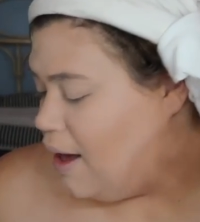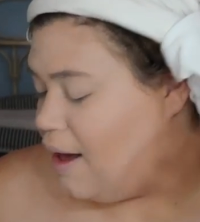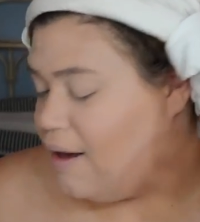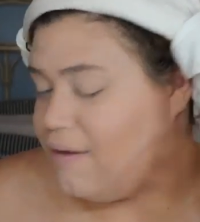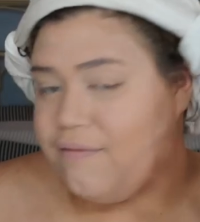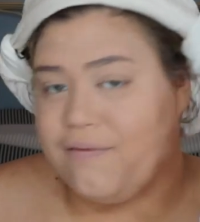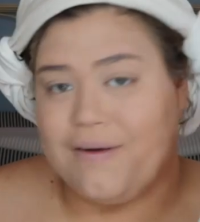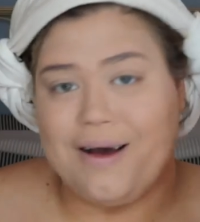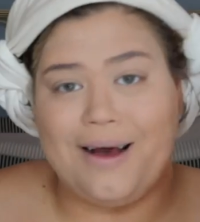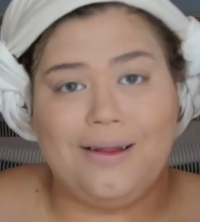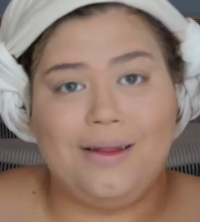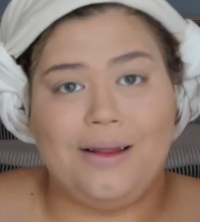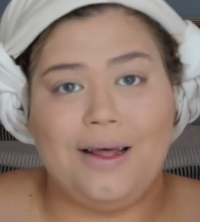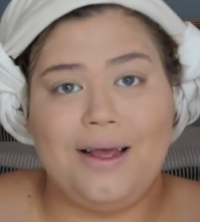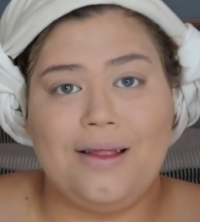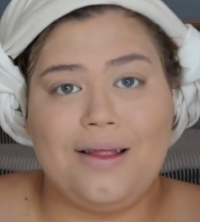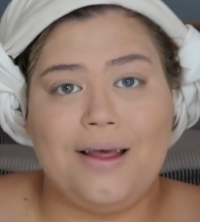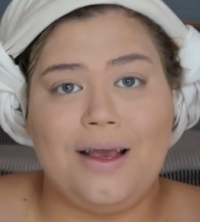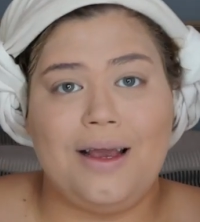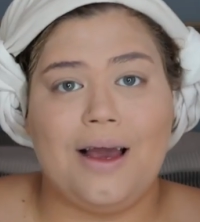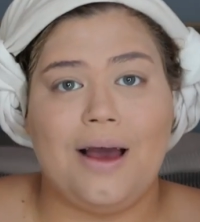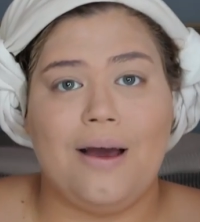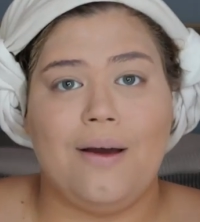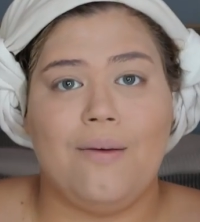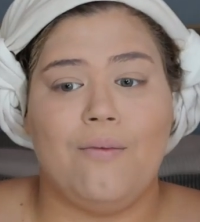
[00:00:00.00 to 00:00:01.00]
I finally
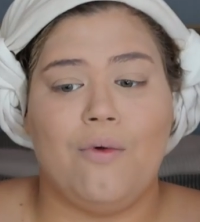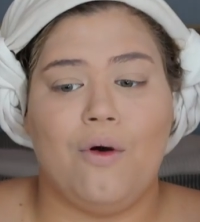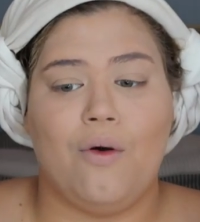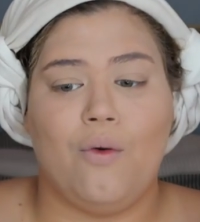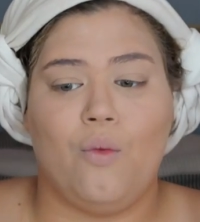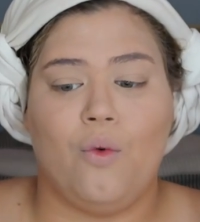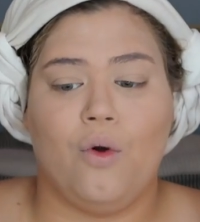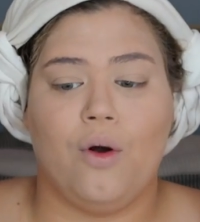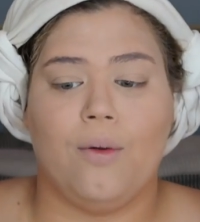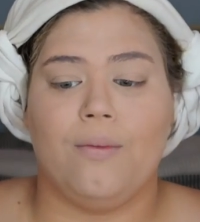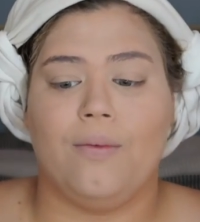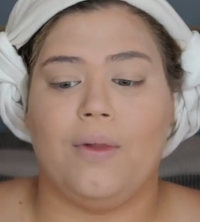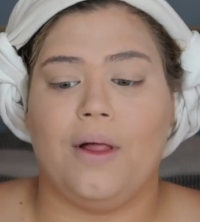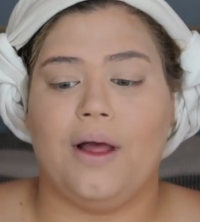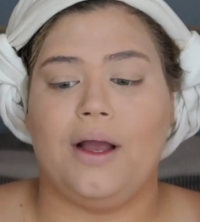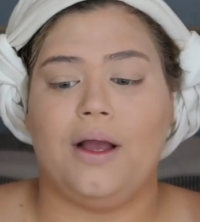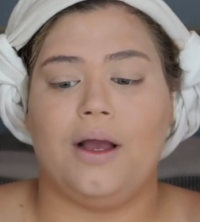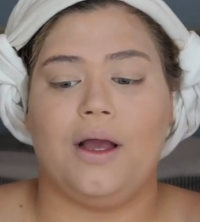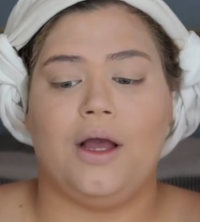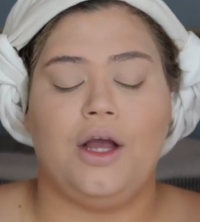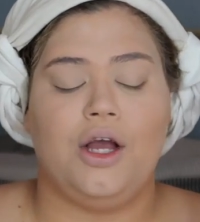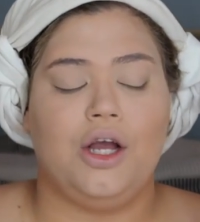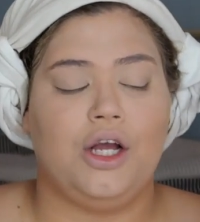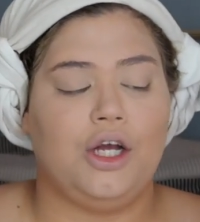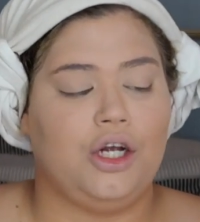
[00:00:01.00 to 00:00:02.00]
think I'm warm, like
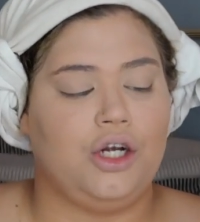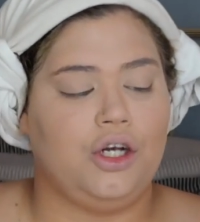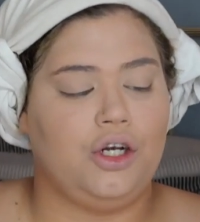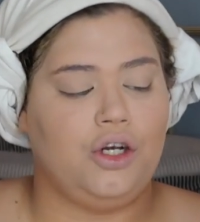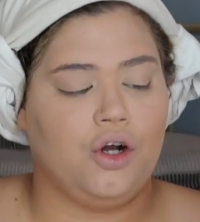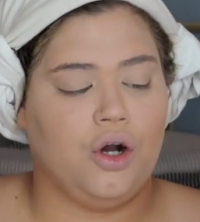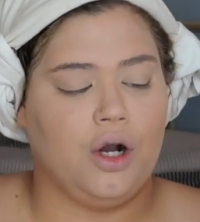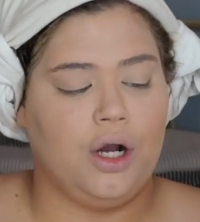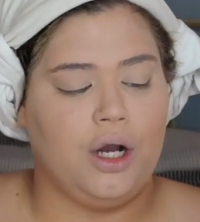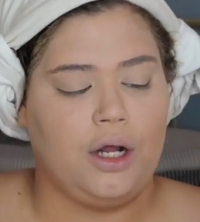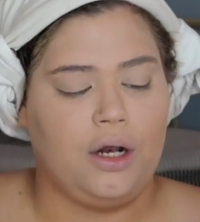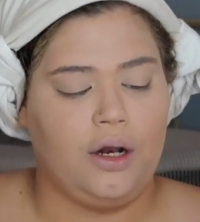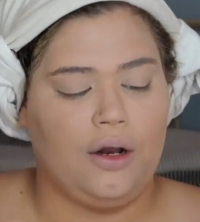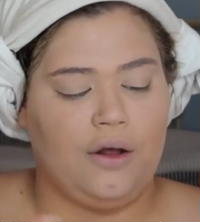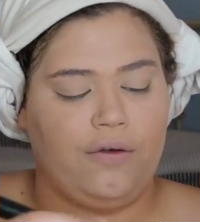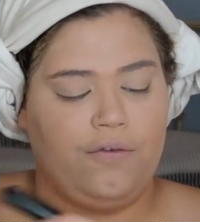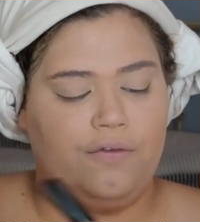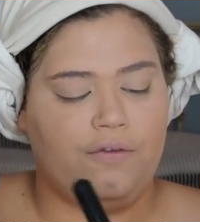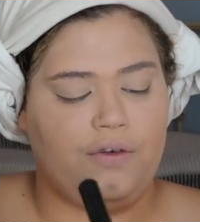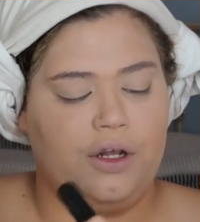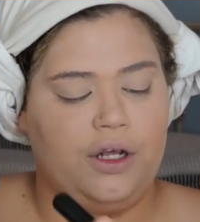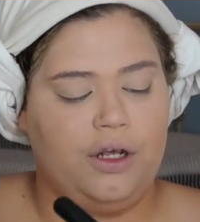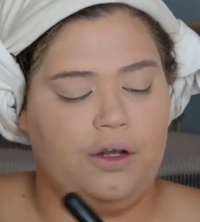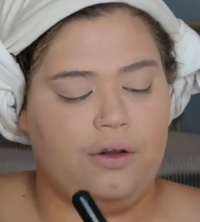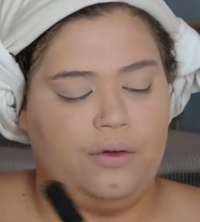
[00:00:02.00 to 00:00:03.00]
dark enough
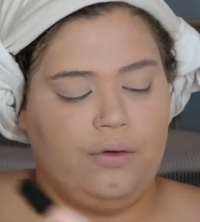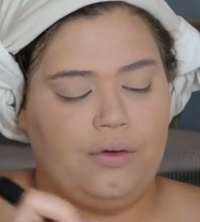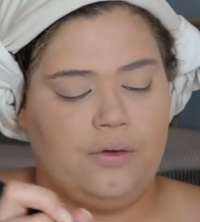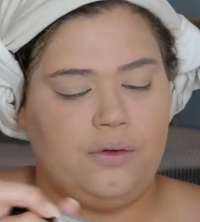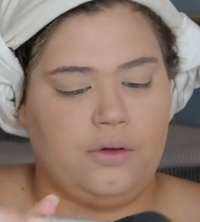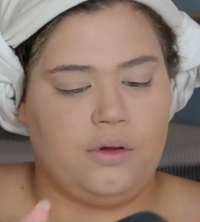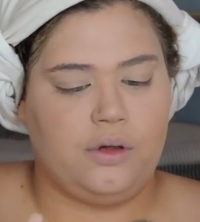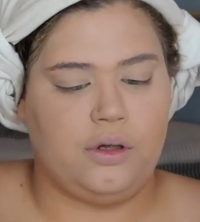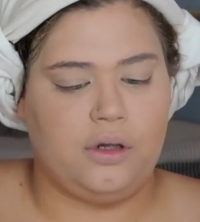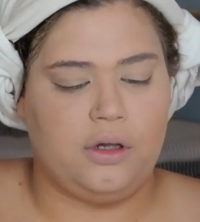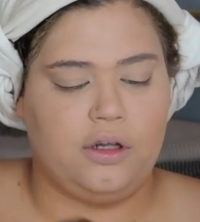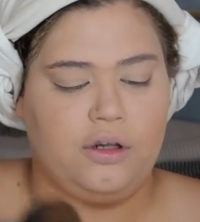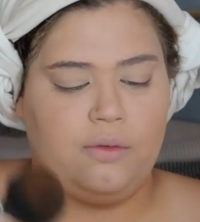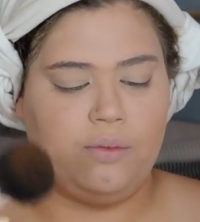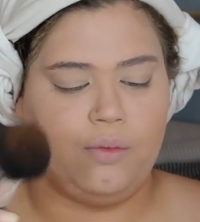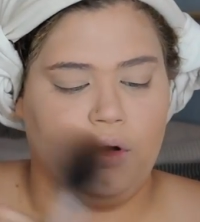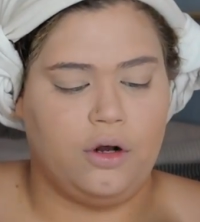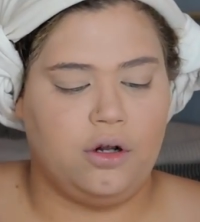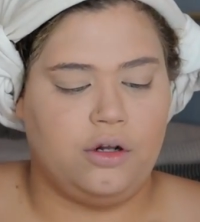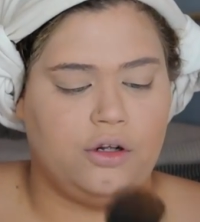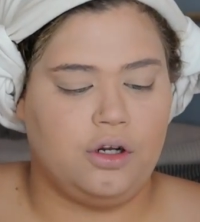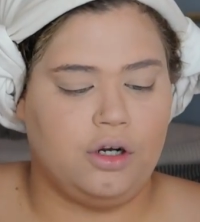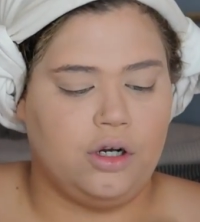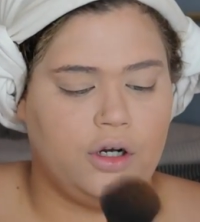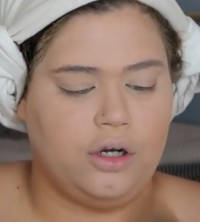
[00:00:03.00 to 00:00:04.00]
to use this
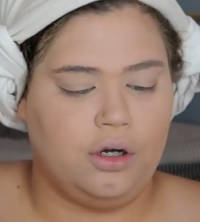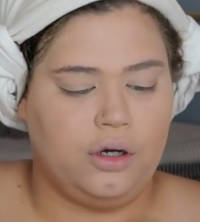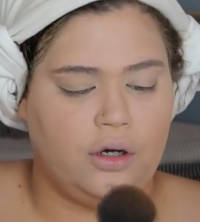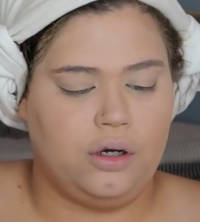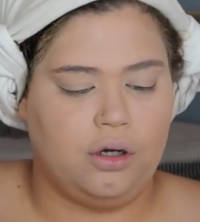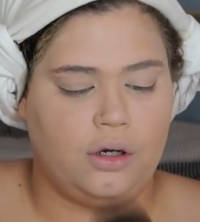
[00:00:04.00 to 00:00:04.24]
bronzer.